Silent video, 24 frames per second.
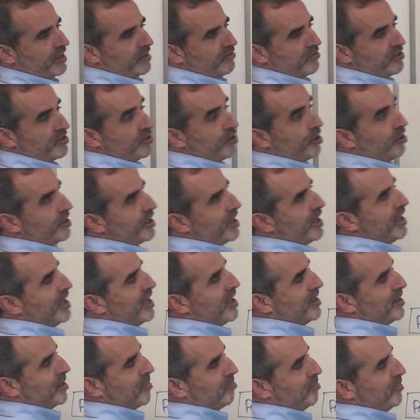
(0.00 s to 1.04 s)
And the result,
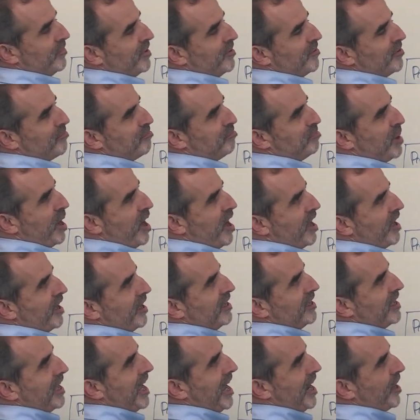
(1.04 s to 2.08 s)
the
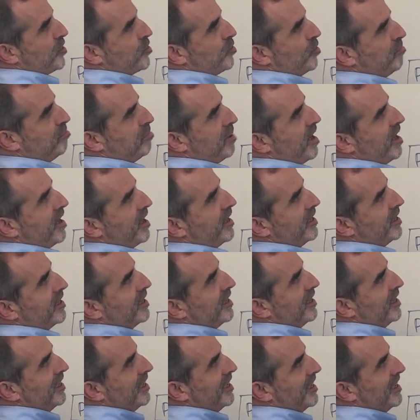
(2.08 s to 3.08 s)
bond, actual bond,